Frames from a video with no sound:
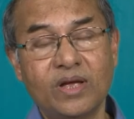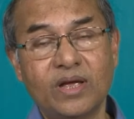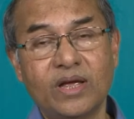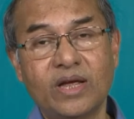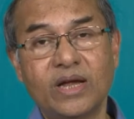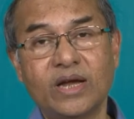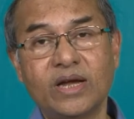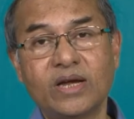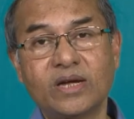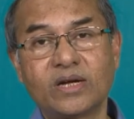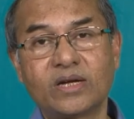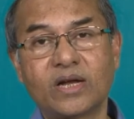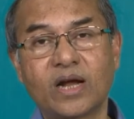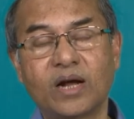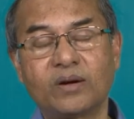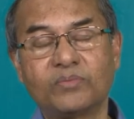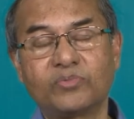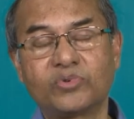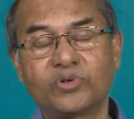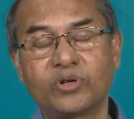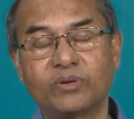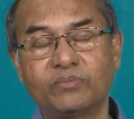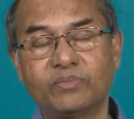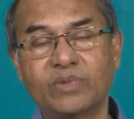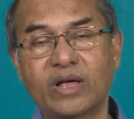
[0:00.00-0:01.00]
in
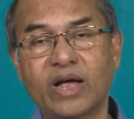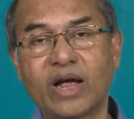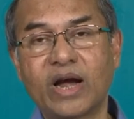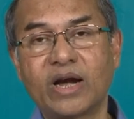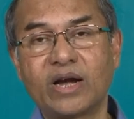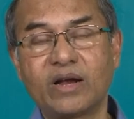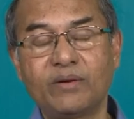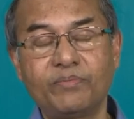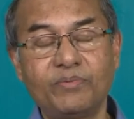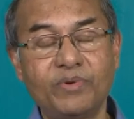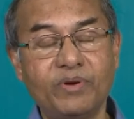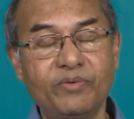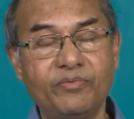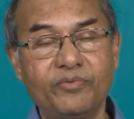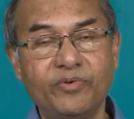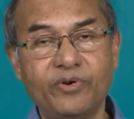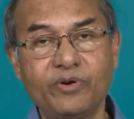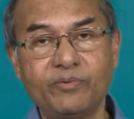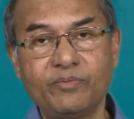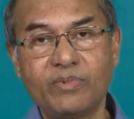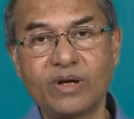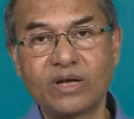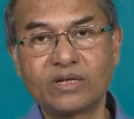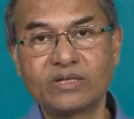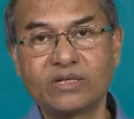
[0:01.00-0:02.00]
terms of the adaptive
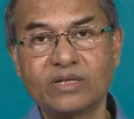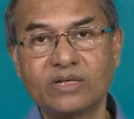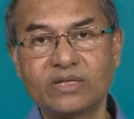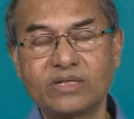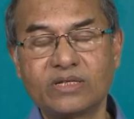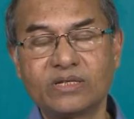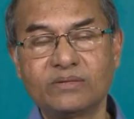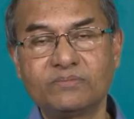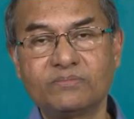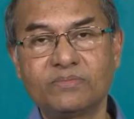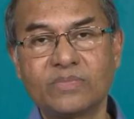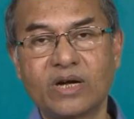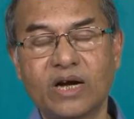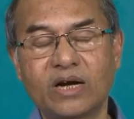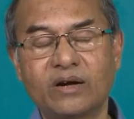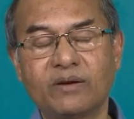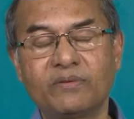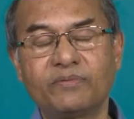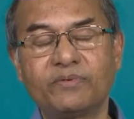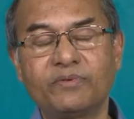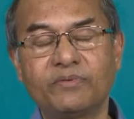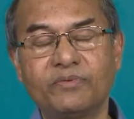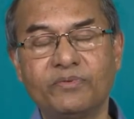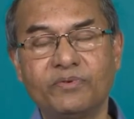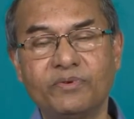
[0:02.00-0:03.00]
feedback system,
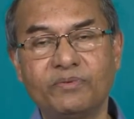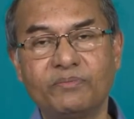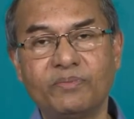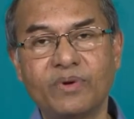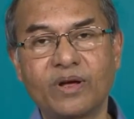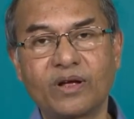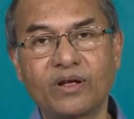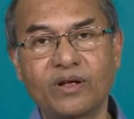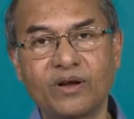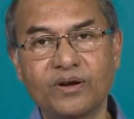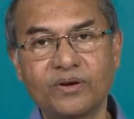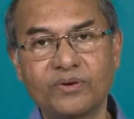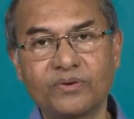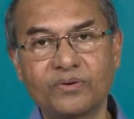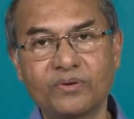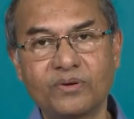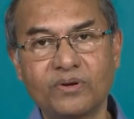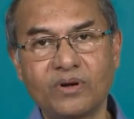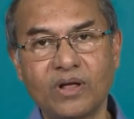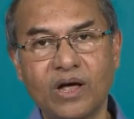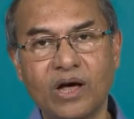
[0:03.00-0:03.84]
adaptive feedback control,